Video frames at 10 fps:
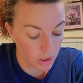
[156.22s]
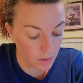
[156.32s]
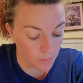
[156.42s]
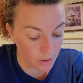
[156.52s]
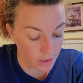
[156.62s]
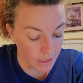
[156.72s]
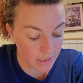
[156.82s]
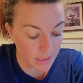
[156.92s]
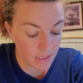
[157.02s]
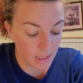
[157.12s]
there were an
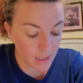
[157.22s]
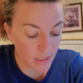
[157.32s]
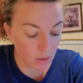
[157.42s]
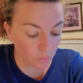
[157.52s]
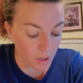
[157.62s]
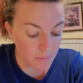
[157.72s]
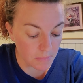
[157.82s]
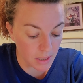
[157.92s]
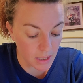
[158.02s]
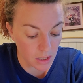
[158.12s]
exceedingly great
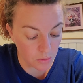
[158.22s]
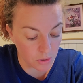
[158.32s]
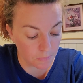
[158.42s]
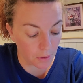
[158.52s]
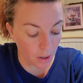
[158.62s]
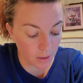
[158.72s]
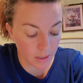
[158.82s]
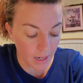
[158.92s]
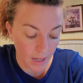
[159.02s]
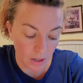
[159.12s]
many who
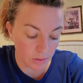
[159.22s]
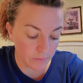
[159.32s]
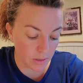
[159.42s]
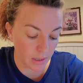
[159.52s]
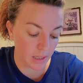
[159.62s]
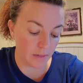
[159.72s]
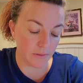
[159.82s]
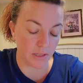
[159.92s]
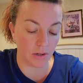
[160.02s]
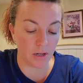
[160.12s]
departed out of the land of
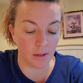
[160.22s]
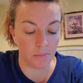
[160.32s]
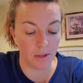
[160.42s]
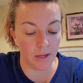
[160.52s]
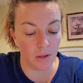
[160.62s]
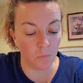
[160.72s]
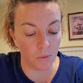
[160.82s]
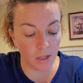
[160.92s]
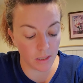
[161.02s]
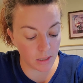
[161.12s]
Zarahemla and
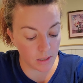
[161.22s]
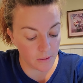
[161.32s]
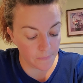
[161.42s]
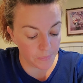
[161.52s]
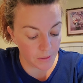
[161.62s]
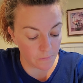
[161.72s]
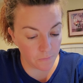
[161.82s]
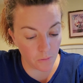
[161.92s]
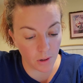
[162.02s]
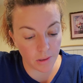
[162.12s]
went
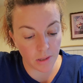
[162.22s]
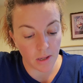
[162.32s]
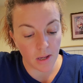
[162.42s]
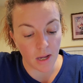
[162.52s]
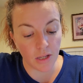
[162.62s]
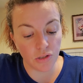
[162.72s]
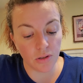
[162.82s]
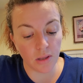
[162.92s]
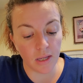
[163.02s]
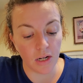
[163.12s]
forth unto
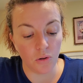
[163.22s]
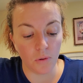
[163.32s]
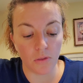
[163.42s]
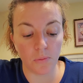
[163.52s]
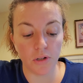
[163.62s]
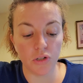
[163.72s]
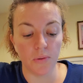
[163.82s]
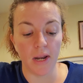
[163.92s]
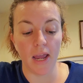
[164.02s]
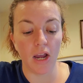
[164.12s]
the land northward to
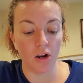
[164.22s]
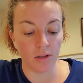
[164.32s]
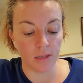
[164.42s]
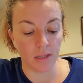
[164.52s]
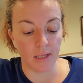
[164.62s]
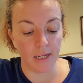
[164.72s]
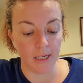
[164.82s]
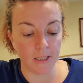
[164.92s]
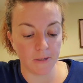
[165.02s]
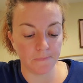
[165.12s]
inherit the land.